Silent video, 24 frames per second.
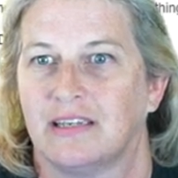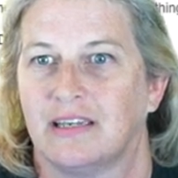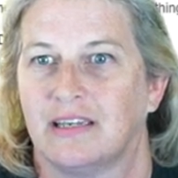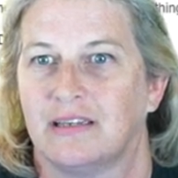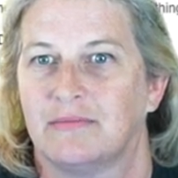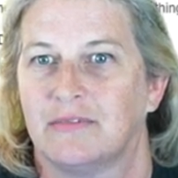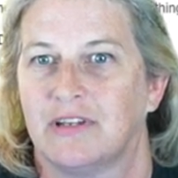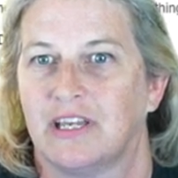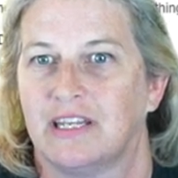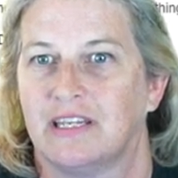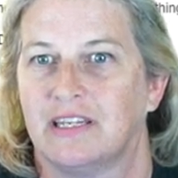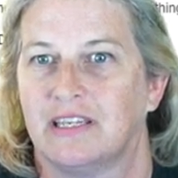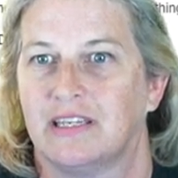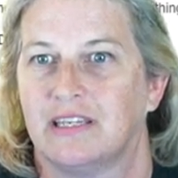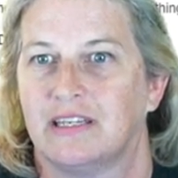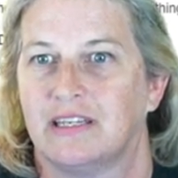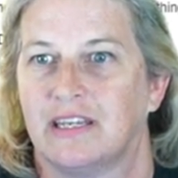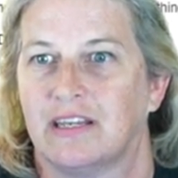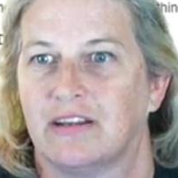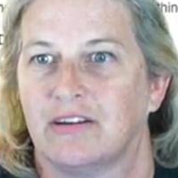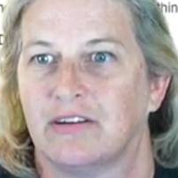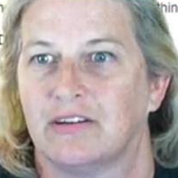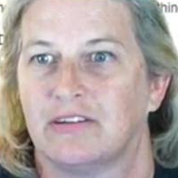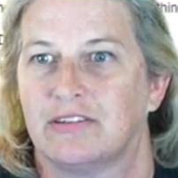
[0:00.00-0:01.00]
I'm getting an
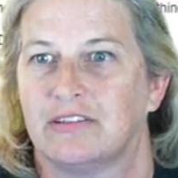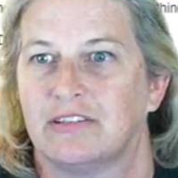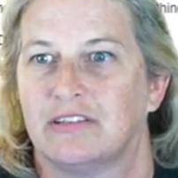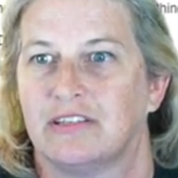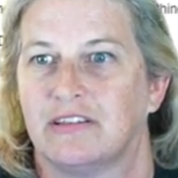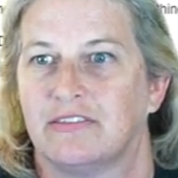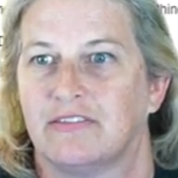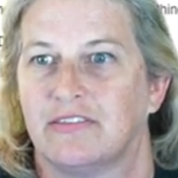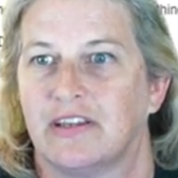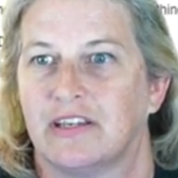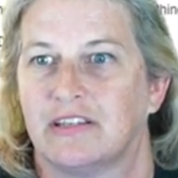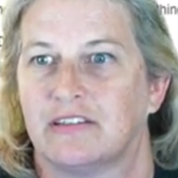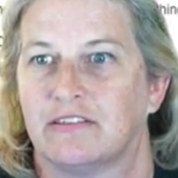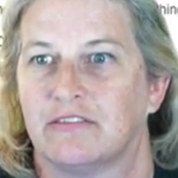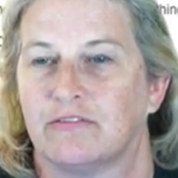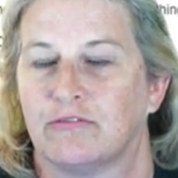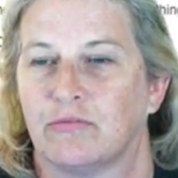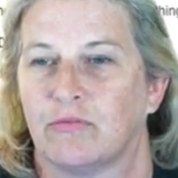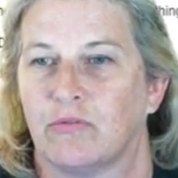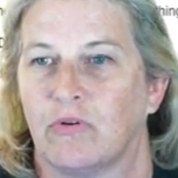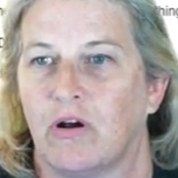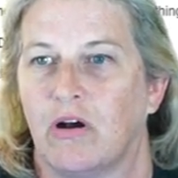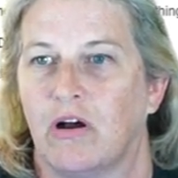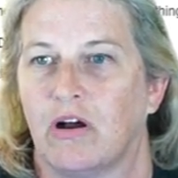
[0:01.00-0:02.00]
error to the effect
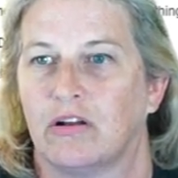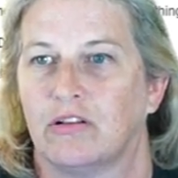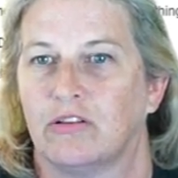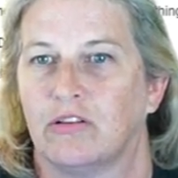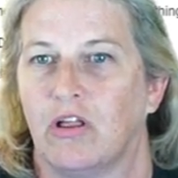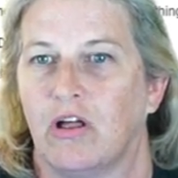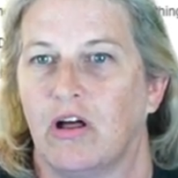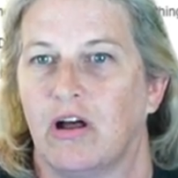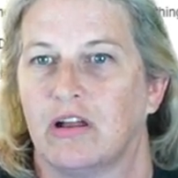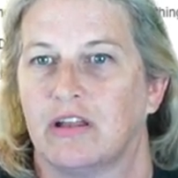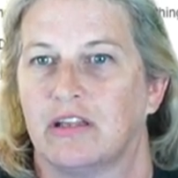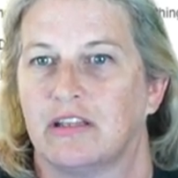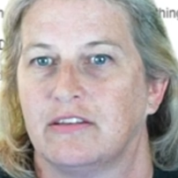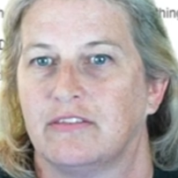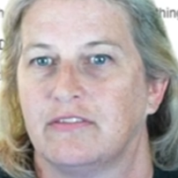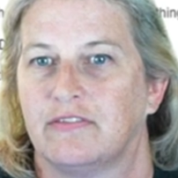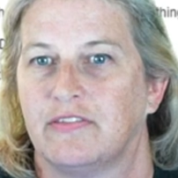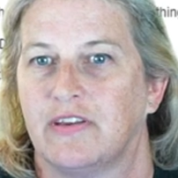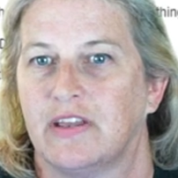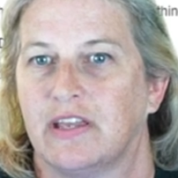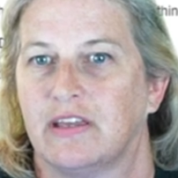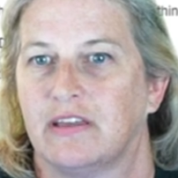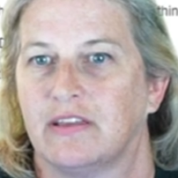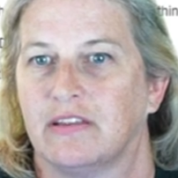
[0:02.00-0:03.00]
of wrong login
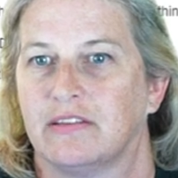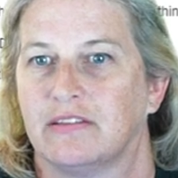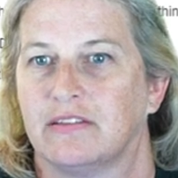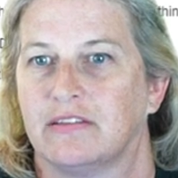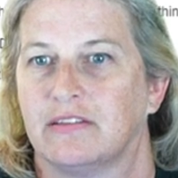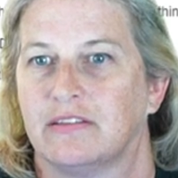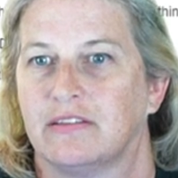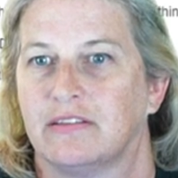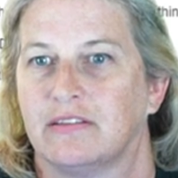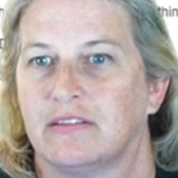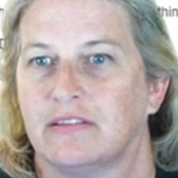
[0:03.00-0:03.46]
failed.